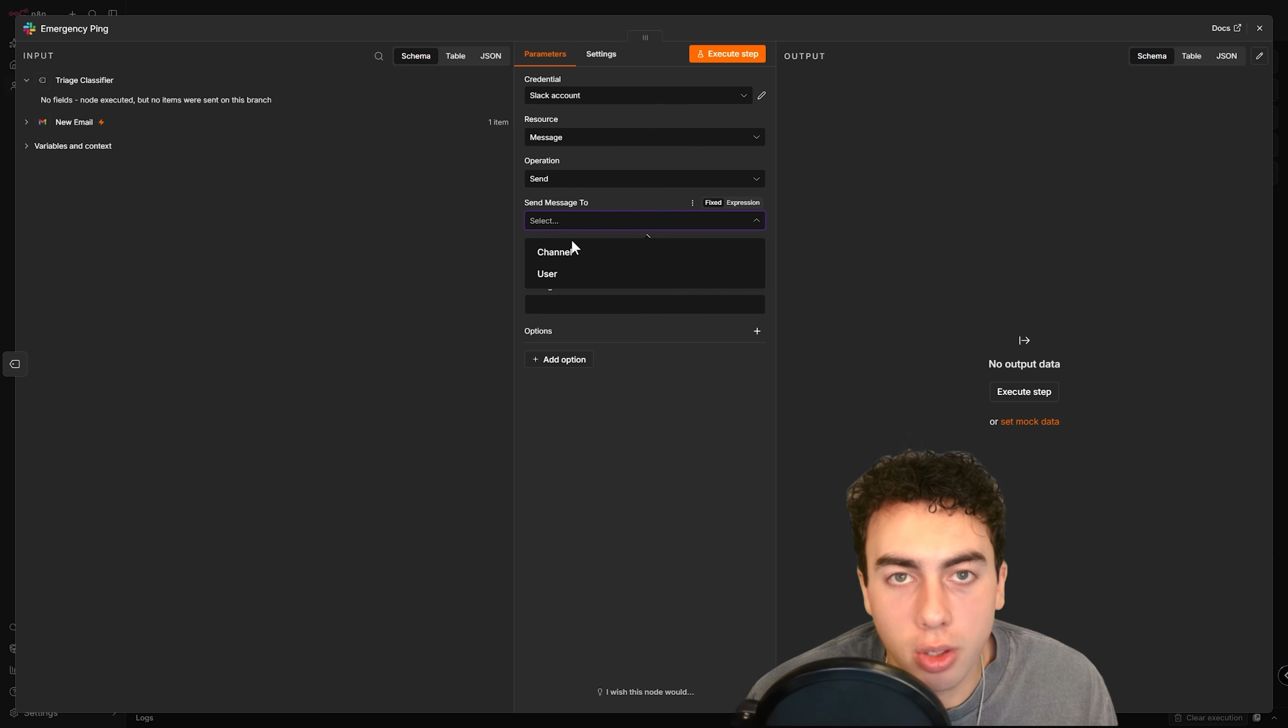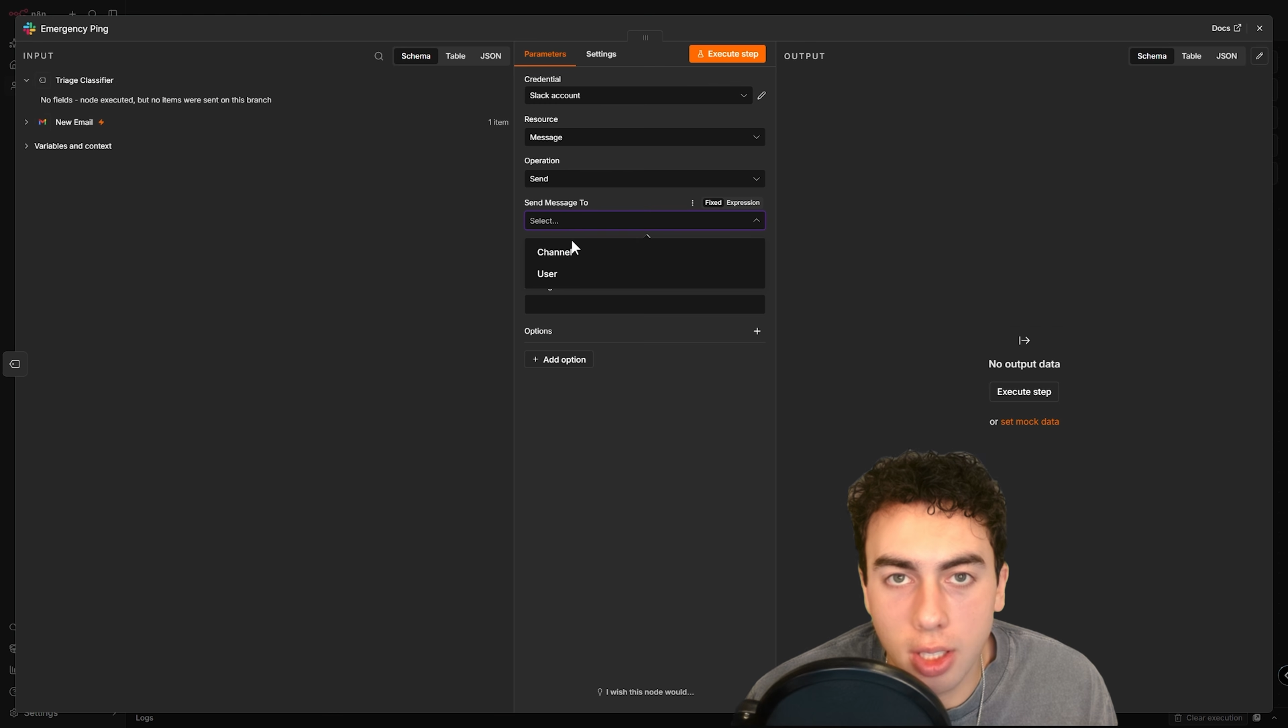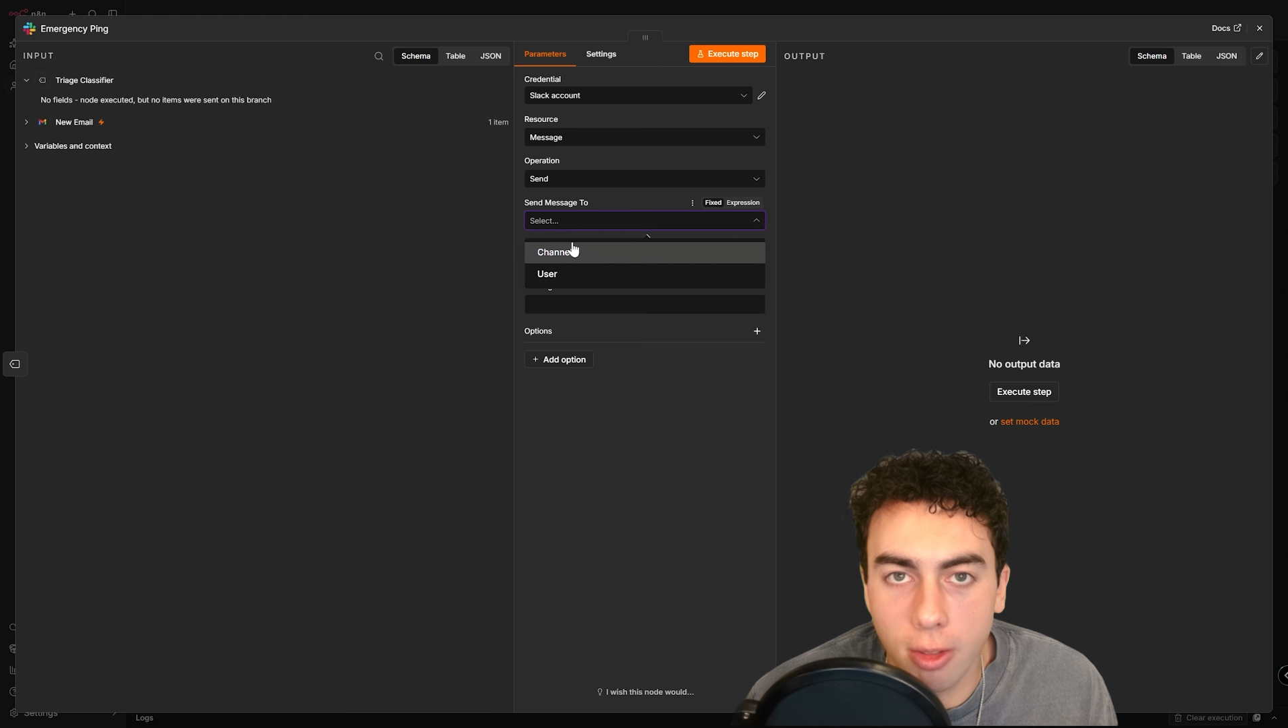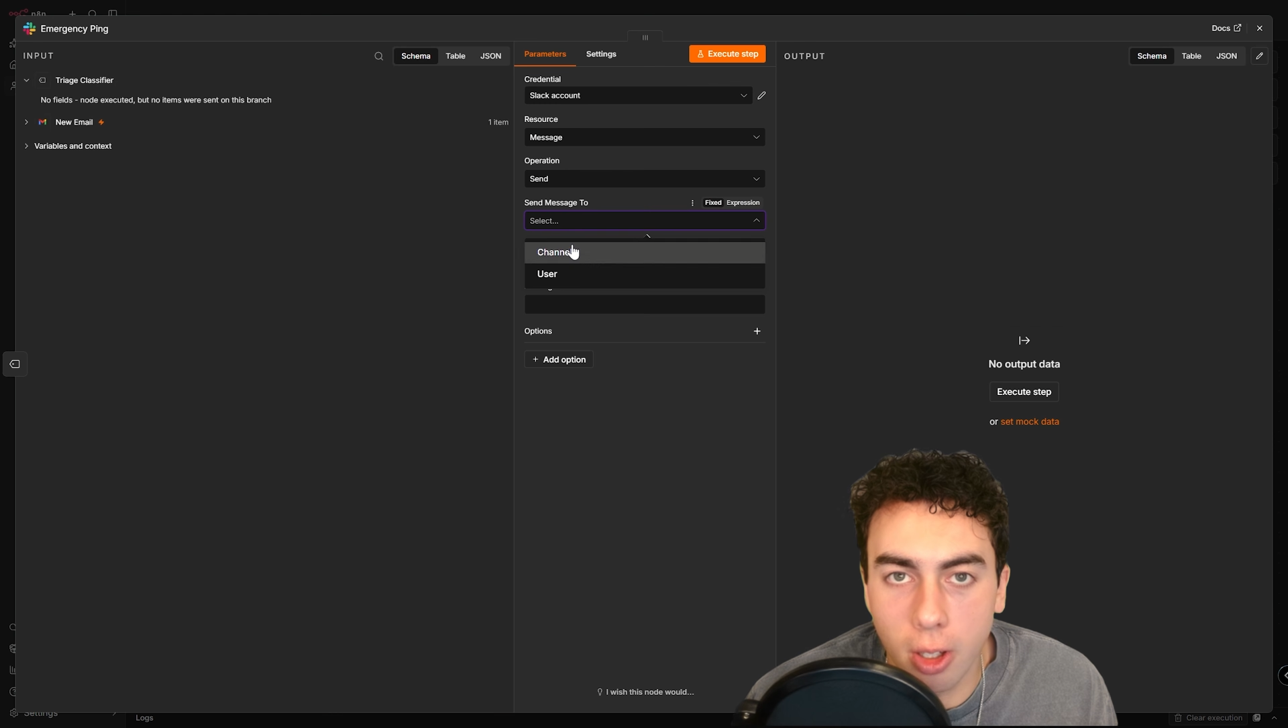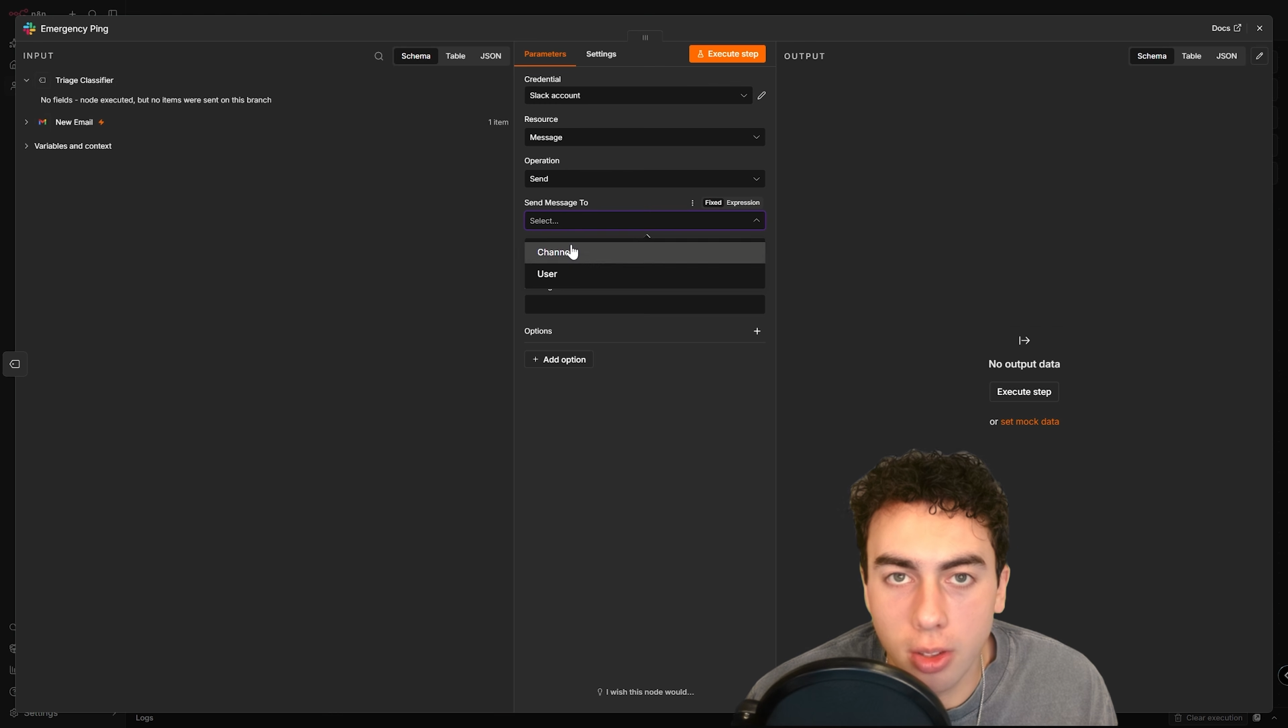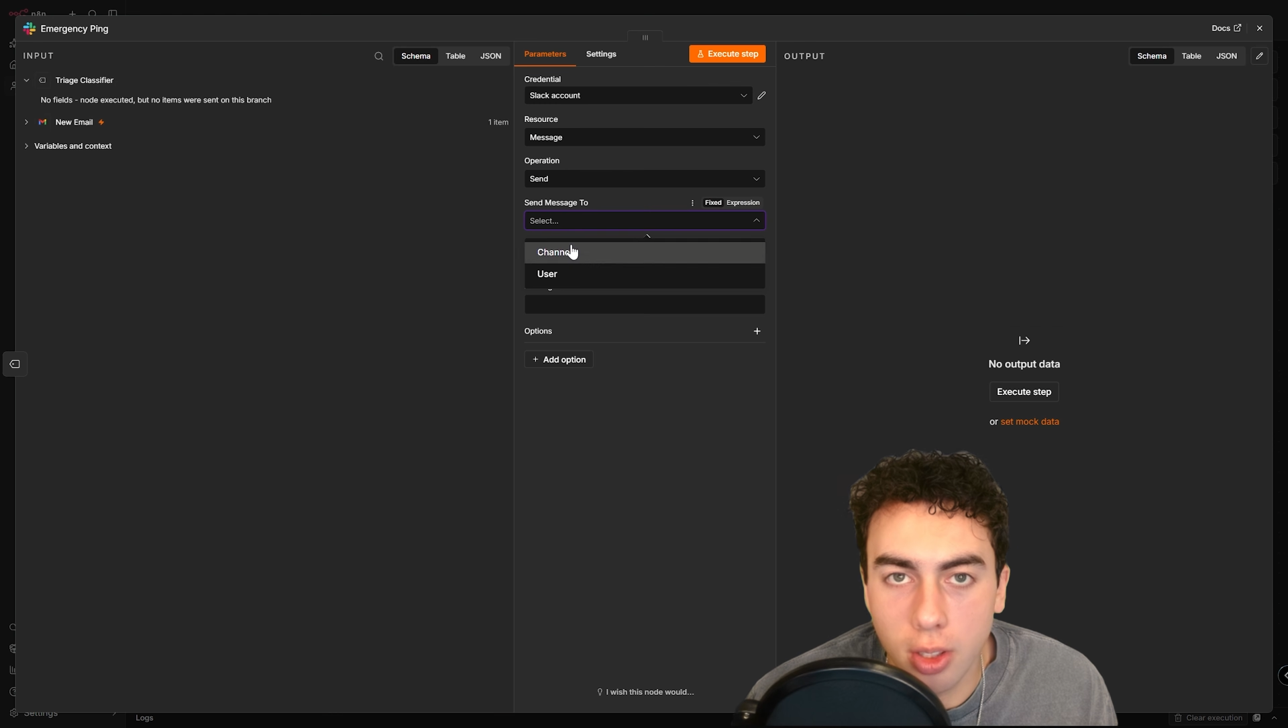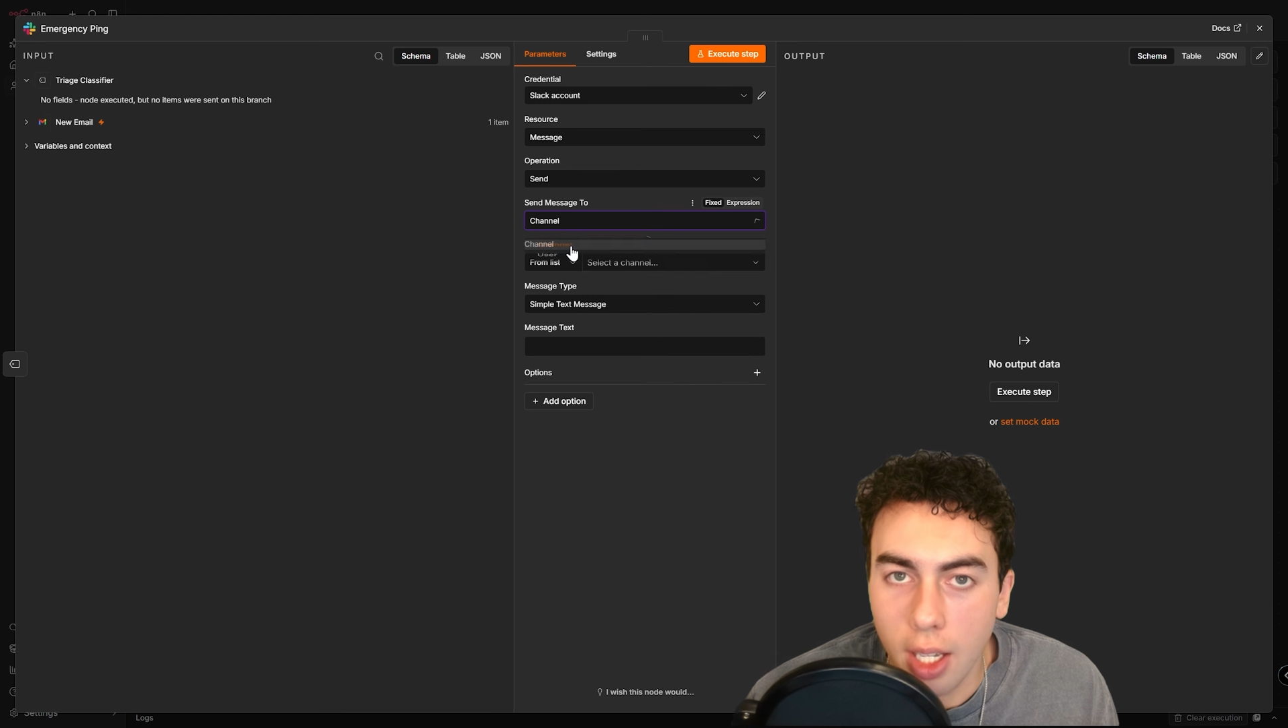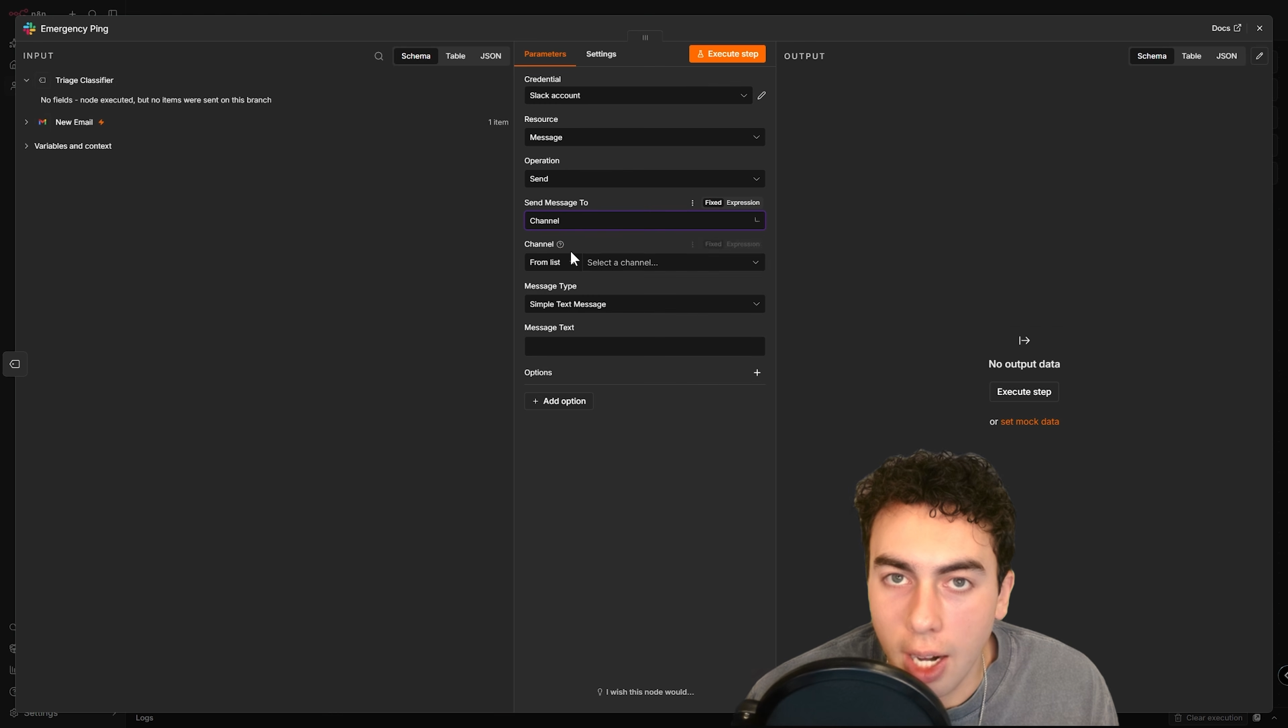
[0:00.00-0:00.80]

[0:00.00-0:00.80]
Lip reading: default,